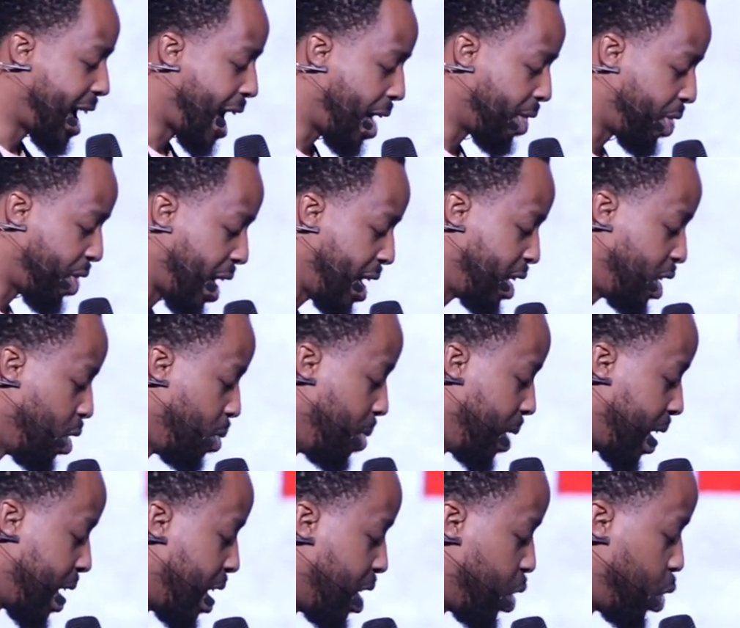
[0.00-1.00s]
I thank you
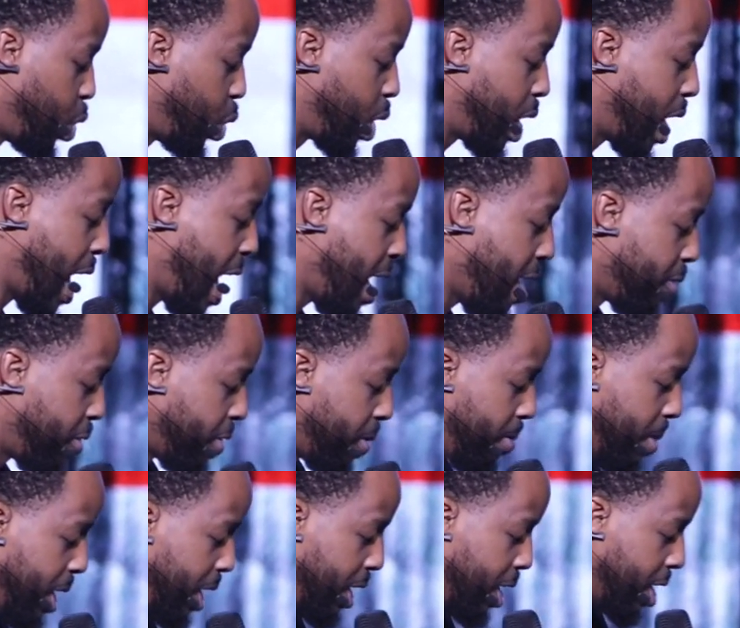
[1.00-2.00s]
because you care for
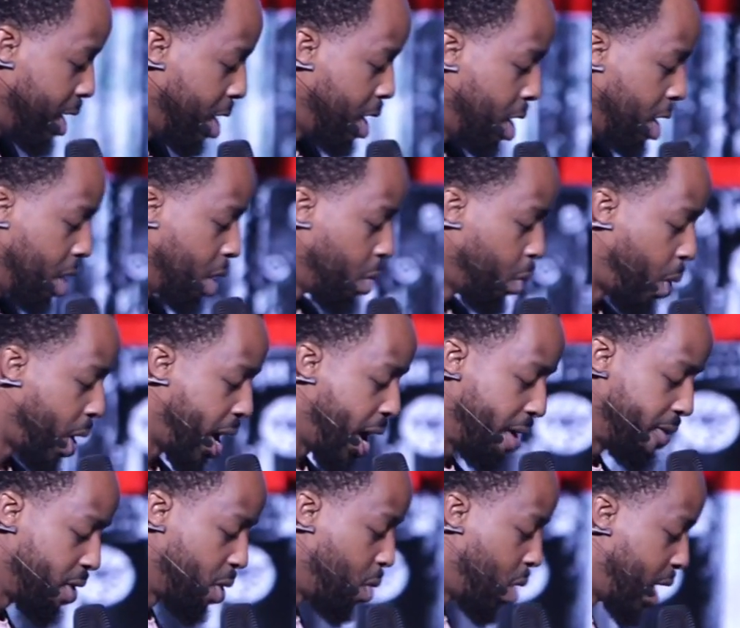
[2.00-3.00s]
me. When
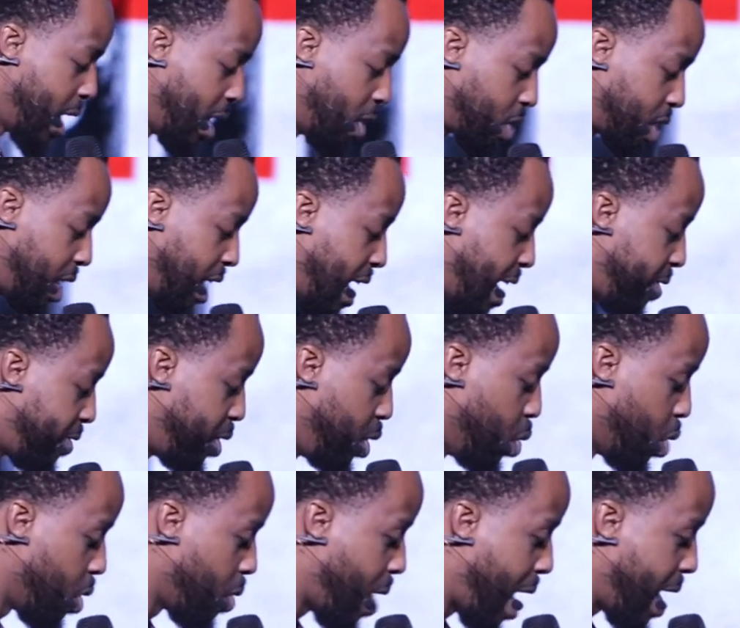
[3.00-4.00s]
everyone else left,
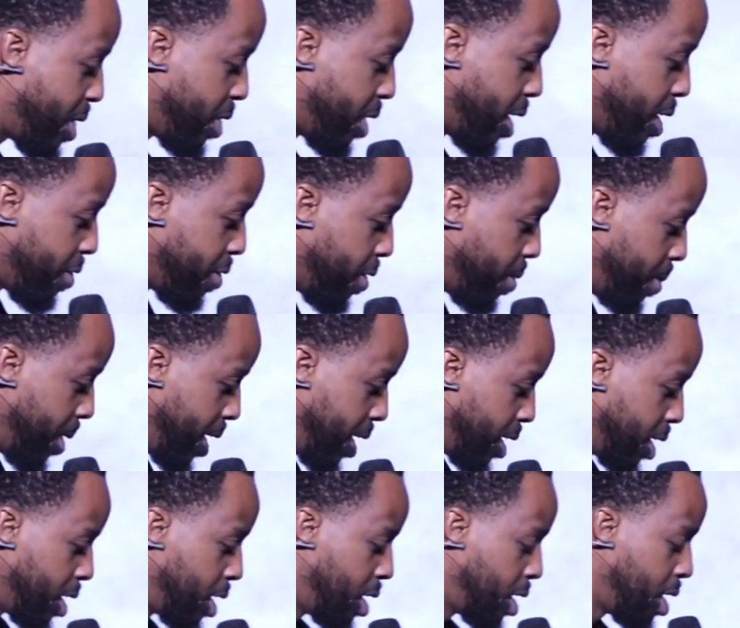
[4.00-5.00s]
you were right there for me.
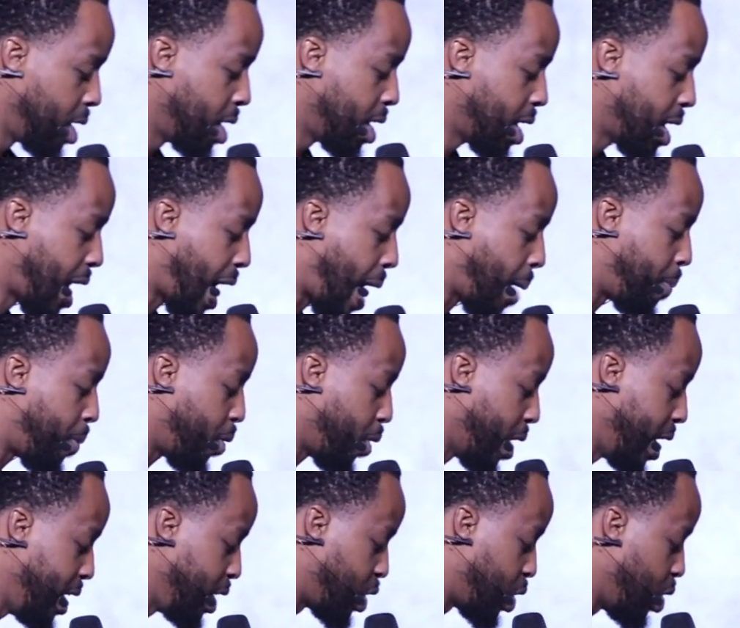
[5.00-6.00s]
I
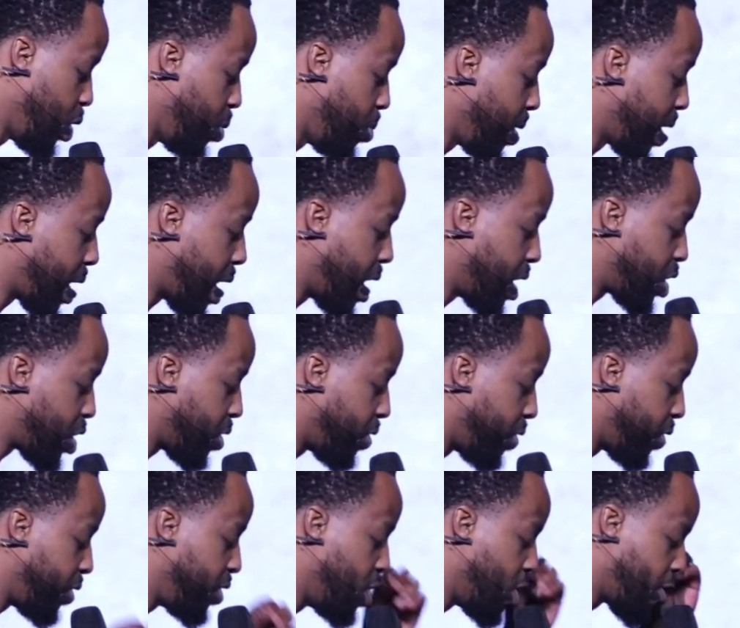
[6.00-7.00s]
praise you because of
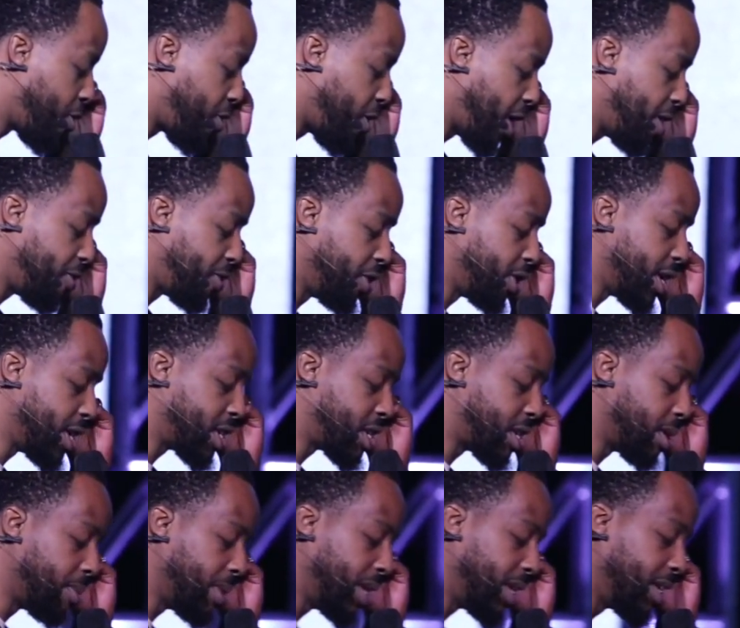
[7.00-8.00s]
your faithfulness
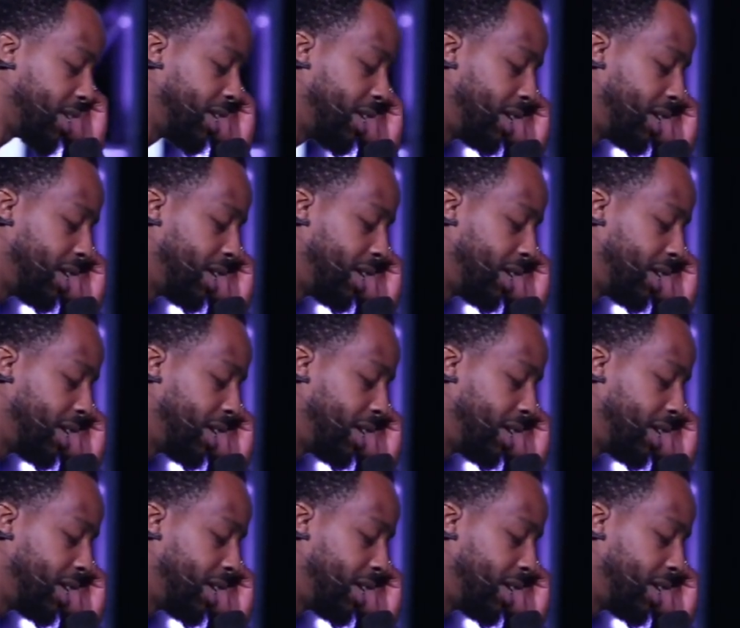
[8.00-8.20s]
to me.